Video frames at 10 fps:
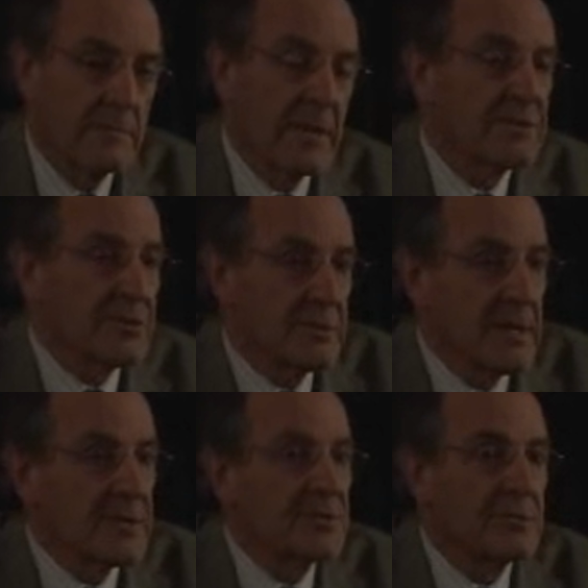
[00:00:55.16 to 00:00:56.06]
measure
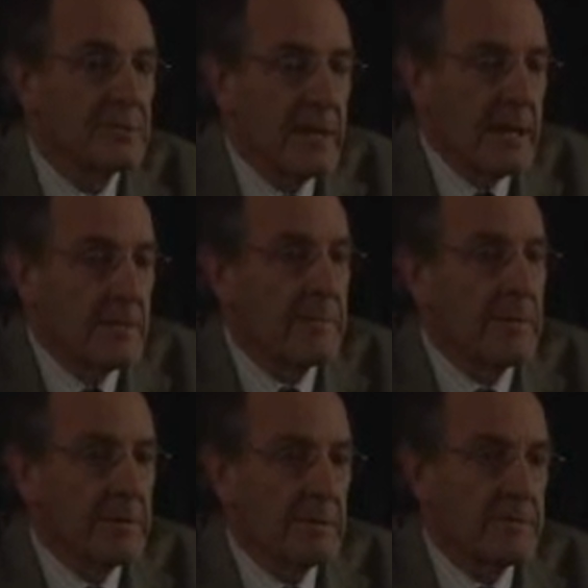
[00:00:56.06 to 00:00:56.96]
that should help
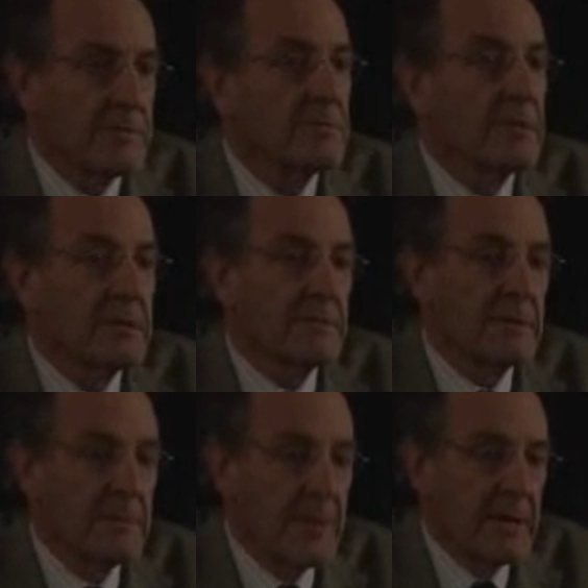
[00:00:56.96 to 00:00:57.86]
students
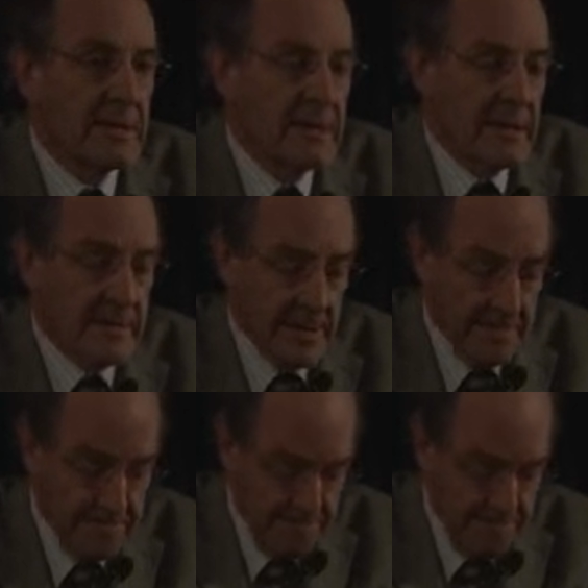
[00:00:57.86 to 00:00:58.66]
repaying their debt.